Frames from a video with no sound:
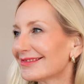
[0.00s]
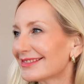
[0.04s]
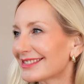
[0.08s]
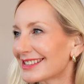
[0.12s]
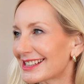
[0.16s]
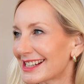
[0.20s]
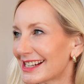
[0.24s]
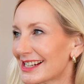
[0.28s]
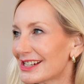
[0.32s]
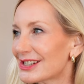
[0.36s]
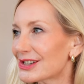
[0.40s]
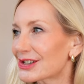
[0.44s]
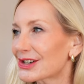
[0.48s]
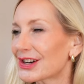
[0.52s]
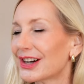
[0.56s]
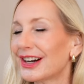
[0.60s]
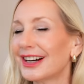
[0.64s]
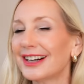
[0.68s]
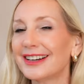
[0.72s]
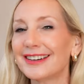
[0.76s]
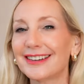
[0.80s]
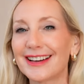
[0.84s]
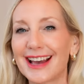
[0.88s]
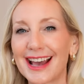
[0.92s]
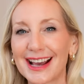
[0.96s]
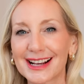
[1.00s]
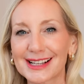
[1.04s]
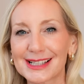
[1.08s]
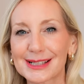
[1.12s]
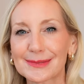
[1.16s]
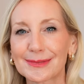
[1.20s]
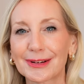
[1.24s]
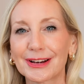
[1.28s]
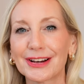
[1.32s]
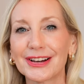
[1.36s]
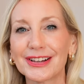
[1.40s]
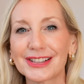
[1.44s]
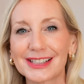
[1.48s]
teacher
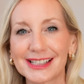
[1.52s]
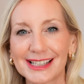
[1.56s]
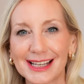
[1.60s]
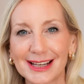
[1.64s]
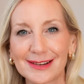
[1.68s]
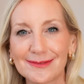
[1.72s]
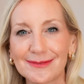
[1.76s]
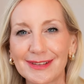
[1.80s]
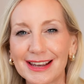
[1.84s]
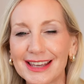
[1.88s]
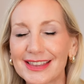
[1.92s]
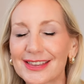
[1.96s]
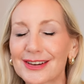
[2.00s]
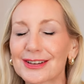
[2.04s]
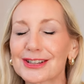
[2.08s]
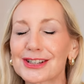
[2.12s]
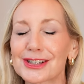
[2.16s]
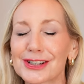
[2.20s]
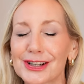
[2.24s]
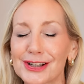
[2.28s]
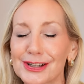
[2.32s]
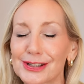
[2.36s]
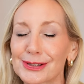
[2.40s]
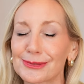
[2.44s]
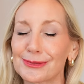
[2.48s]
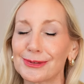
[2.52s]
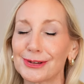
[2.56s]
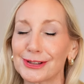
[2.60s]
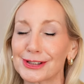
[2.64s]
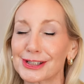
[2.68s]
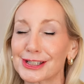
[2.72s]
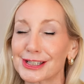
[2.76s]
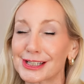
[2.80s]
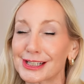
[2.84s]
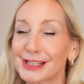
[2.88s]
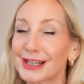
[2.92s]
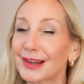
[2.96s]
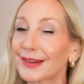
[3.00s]
expert in me that just wants
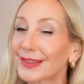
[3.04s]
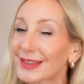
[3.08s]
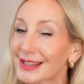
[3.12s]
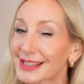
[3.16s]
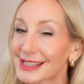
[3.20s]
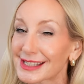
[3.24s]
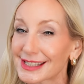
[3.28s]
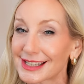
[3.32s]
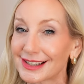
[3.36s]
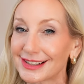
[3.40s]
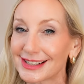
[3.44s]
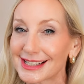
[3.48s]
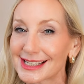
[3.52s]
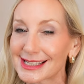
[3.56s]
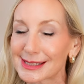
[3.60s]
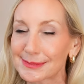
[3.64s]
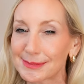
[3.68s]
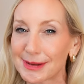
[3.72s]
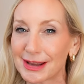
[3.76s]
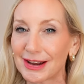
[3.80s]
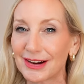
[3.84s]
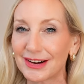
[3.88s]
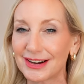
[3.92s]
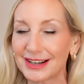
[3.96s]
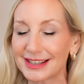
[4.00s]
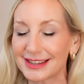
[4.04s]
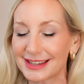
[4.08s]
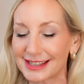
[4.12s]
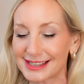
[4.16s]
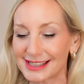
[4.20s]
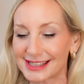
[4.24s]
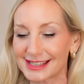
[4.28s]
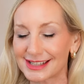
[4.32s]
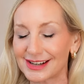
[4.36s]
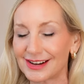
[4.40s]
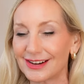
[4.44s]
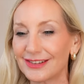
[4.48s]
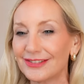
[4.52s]
to know the science behind the
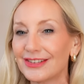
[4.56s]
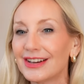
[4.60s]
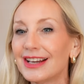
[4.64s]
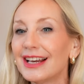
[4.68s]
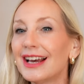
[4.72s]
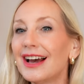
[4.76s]
stuff.